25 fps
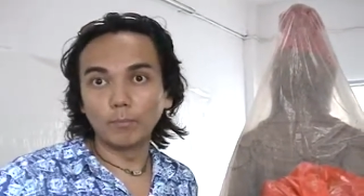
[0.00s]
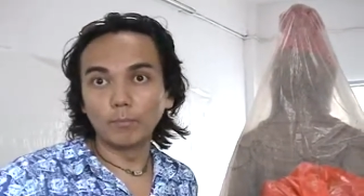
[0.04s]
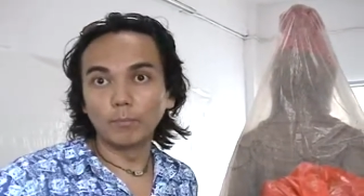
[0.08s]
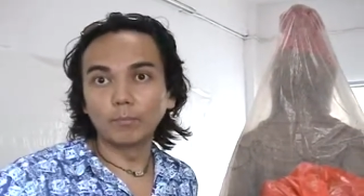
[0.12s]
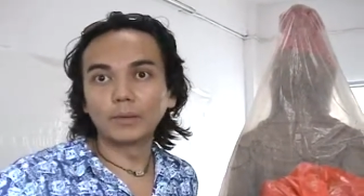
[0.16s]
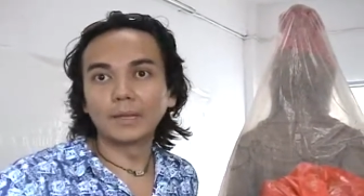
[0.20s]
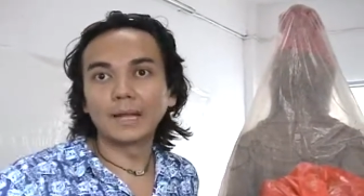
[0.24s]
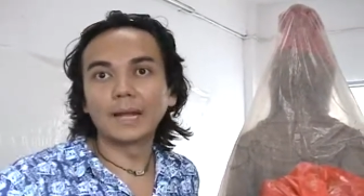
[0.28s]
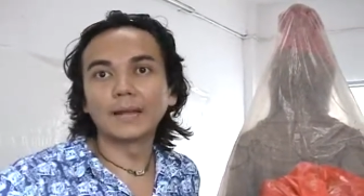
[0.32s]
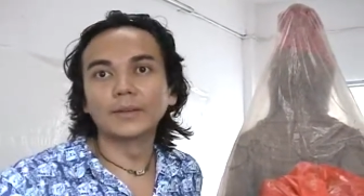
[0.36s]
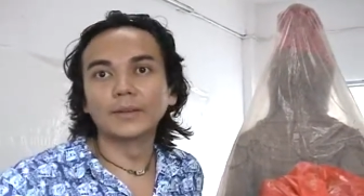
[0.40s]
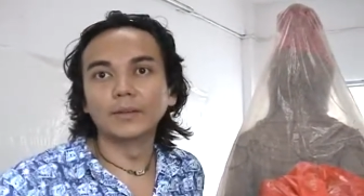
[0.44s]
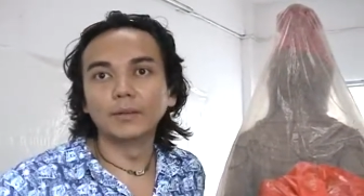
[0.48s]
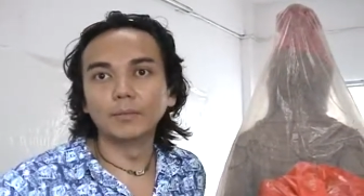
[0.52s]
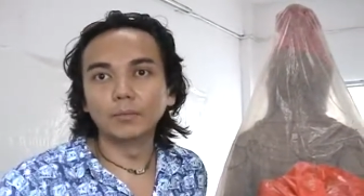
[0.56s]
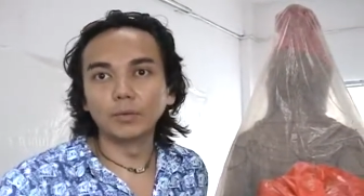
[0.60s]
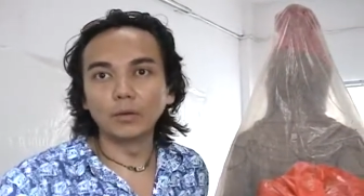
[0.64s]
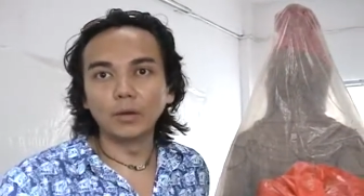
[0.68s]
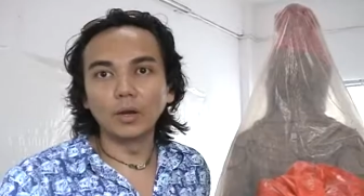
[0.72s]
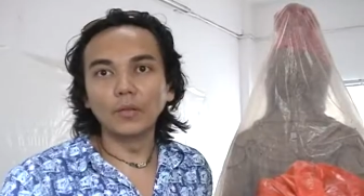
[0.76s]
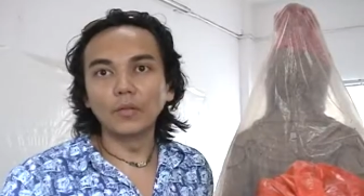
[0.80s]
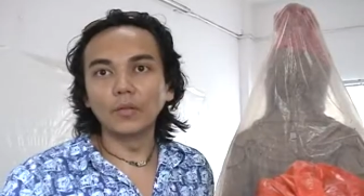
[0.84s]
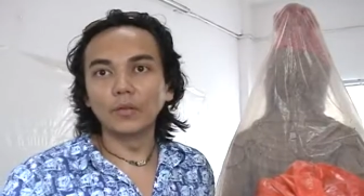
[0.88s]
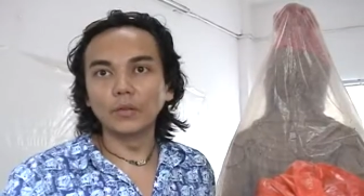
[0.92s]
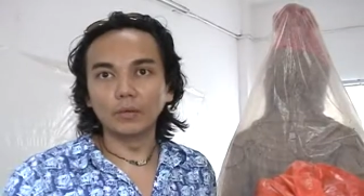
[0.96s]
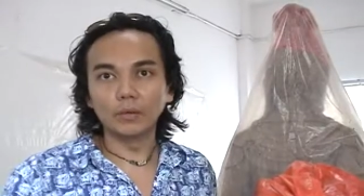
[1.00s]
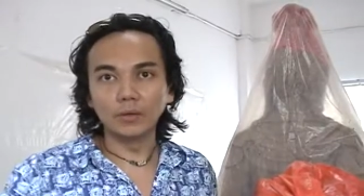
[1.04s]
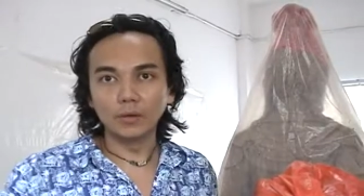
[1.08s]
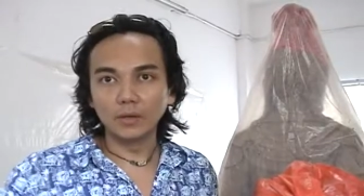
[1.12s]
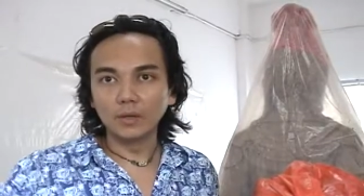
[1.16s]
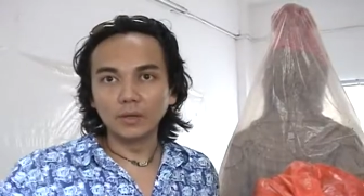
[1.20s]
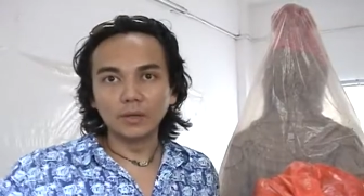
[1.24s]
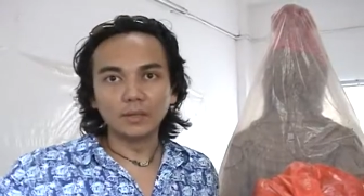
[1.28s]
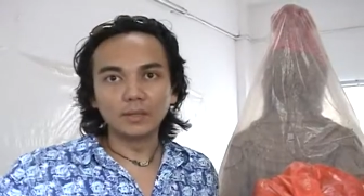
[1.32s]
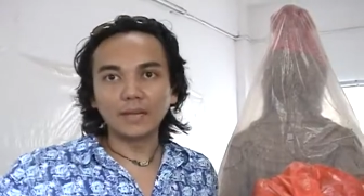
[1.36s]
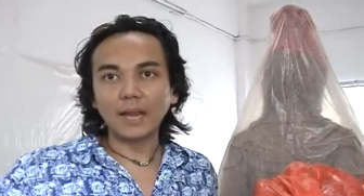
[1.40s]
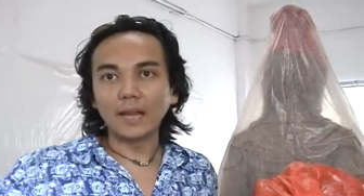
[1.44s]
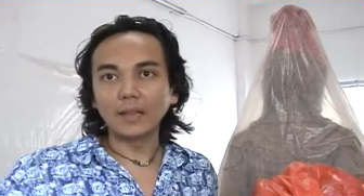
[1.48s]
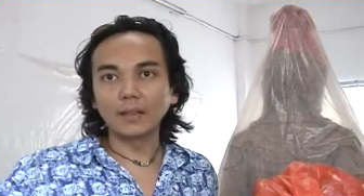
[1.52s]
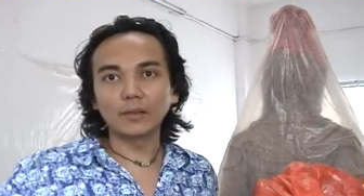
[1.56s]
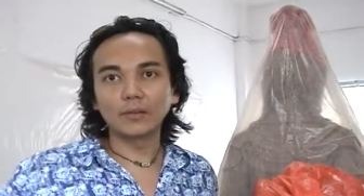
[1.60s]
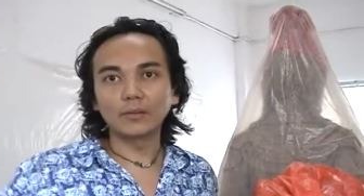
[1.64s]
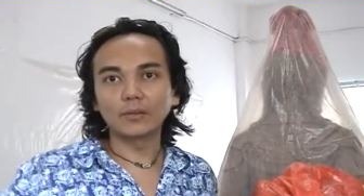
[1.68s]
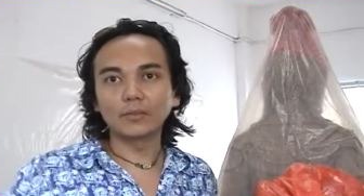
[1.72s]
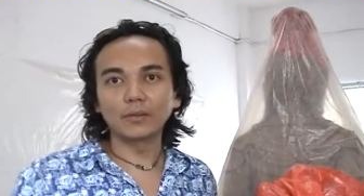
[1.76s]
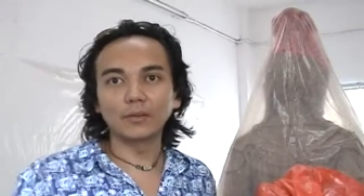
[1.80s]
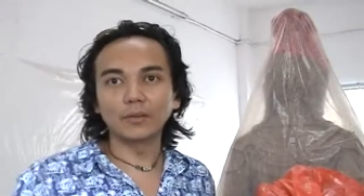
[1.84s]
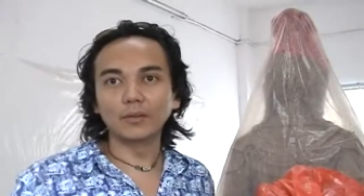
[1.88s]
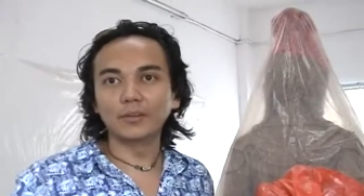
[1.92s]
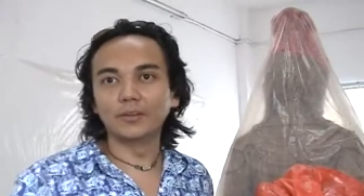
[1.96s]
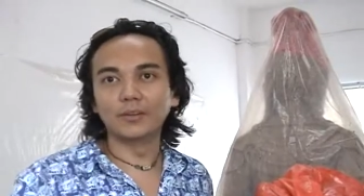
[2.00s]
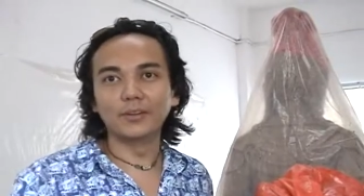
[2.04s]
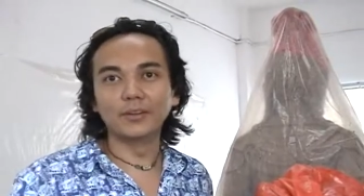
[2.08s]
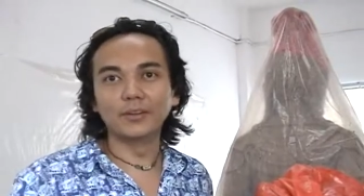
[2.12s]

planet, but other galaxies.